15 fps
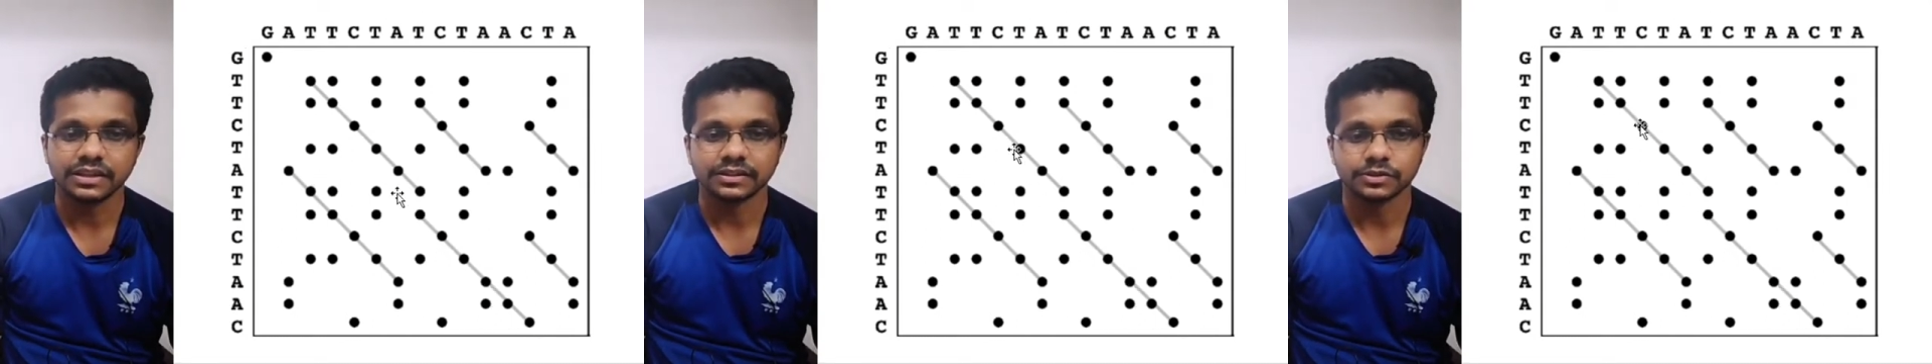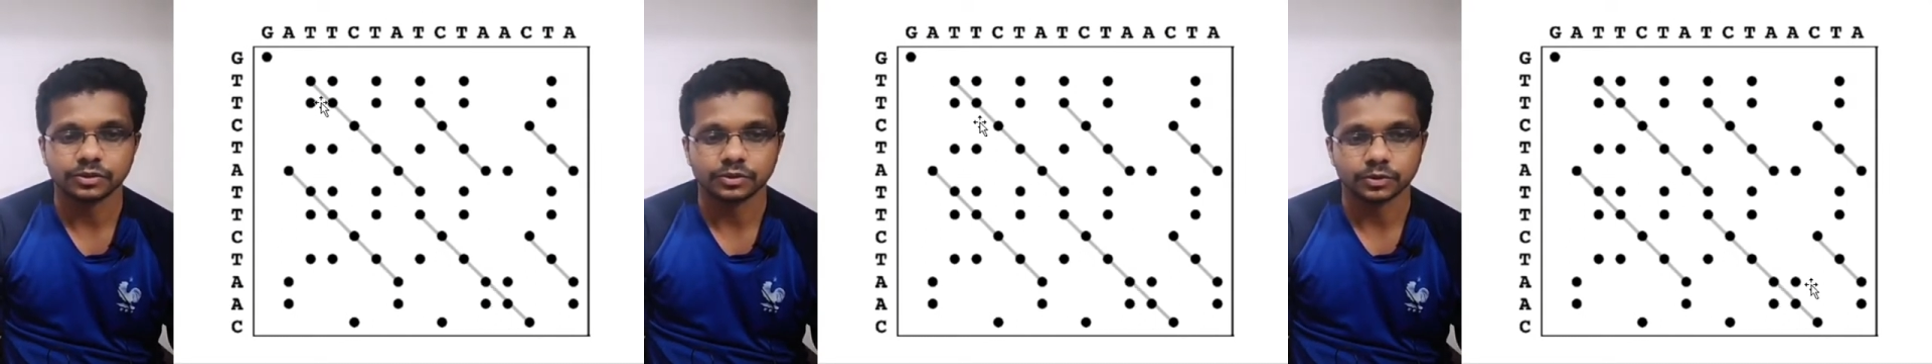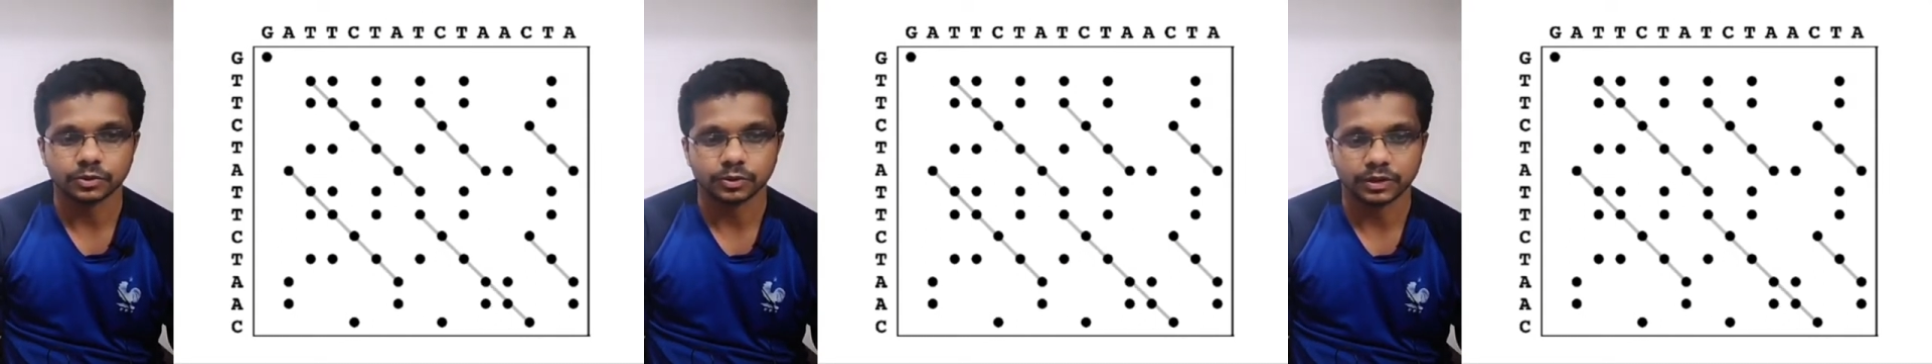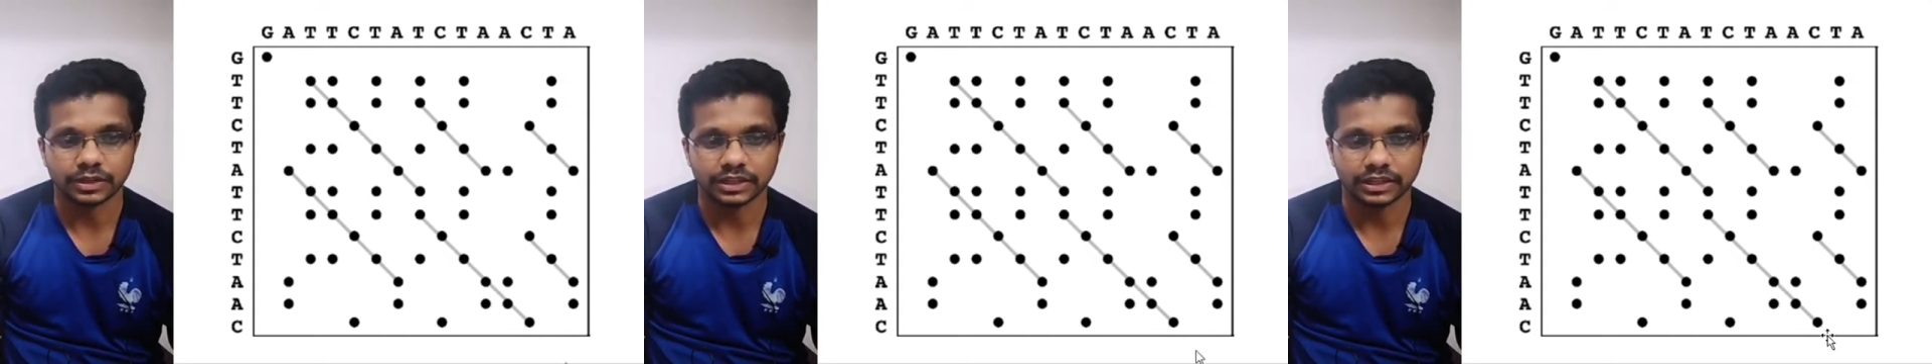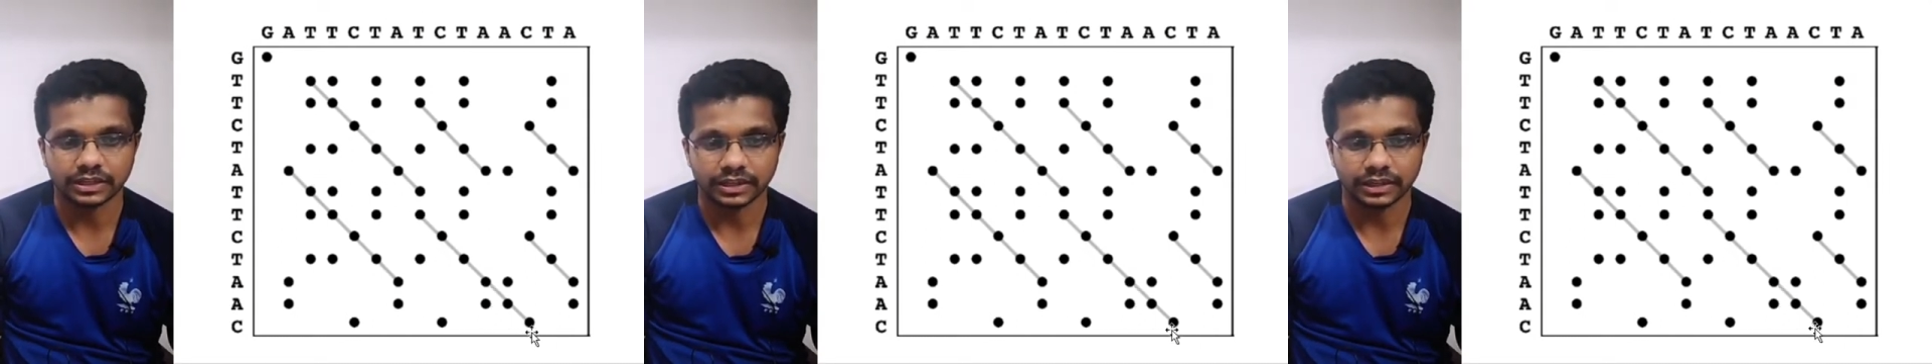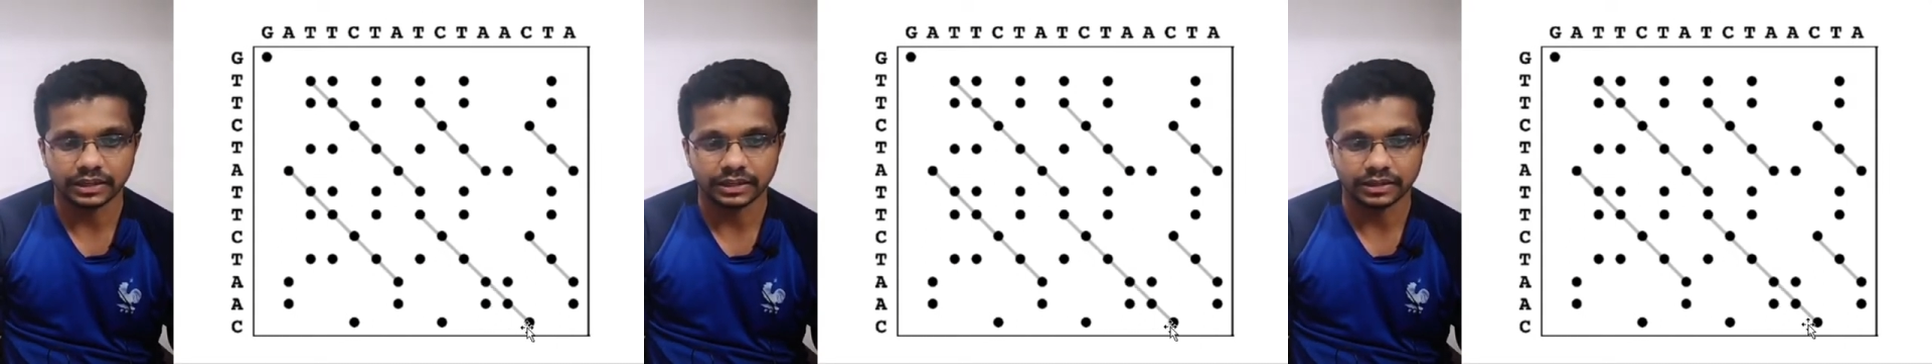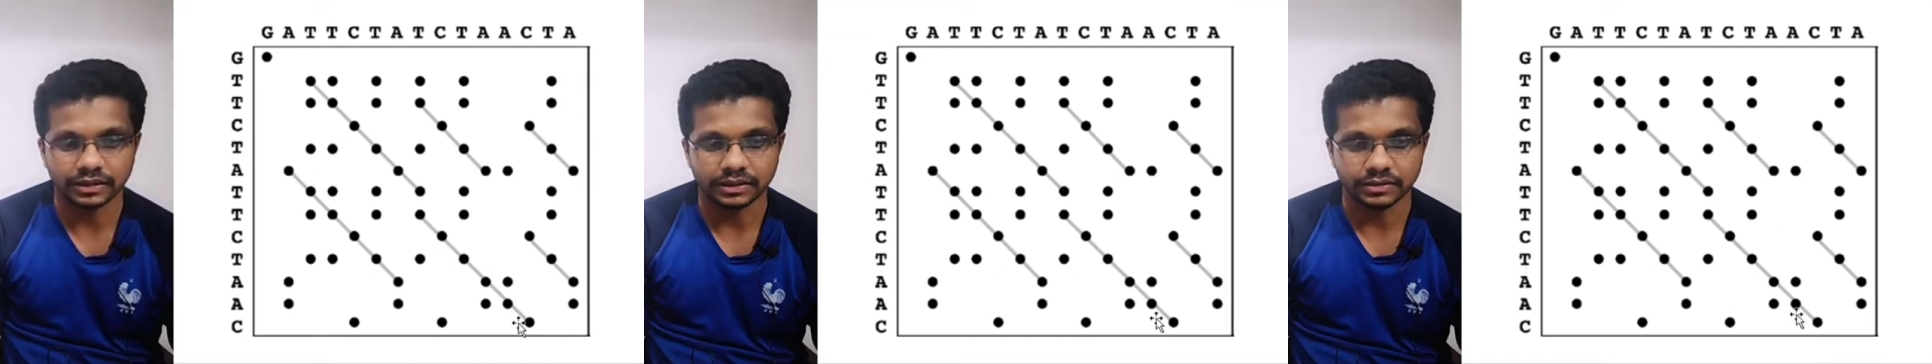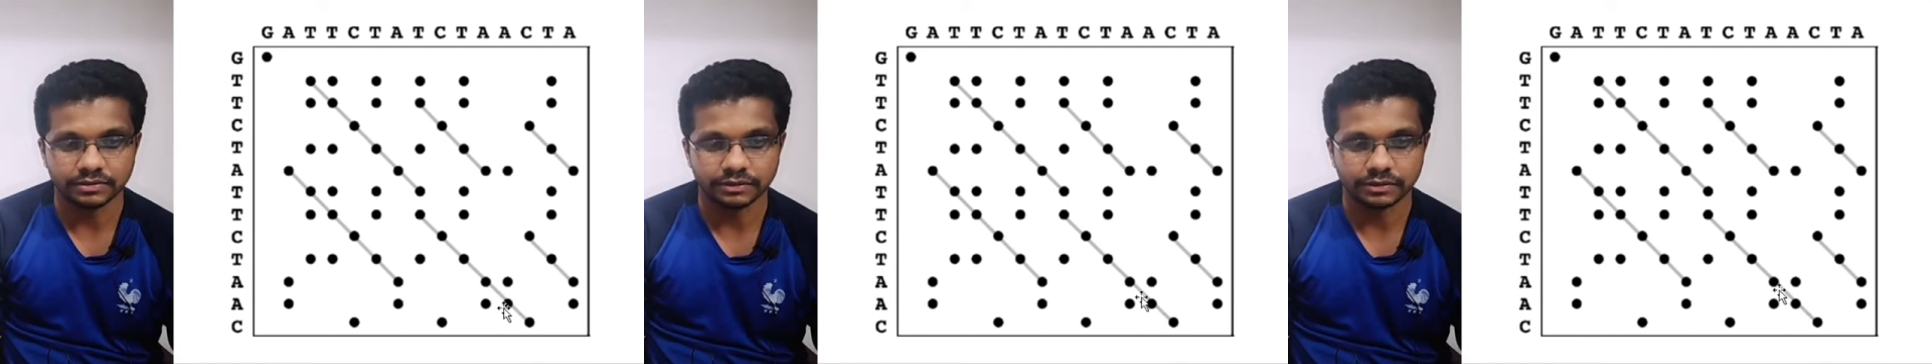So
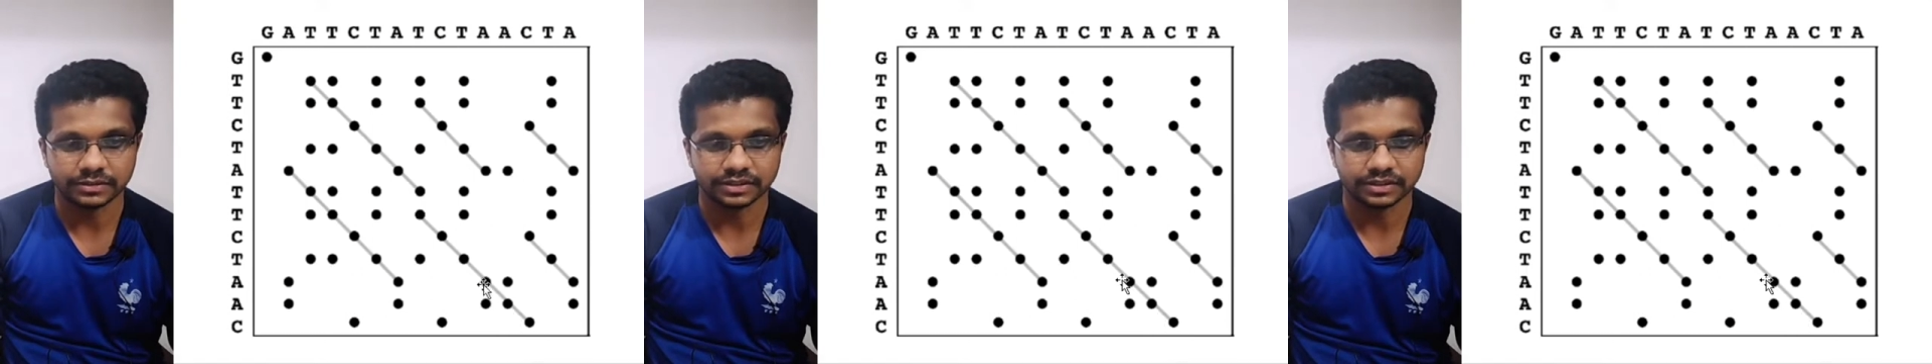here we will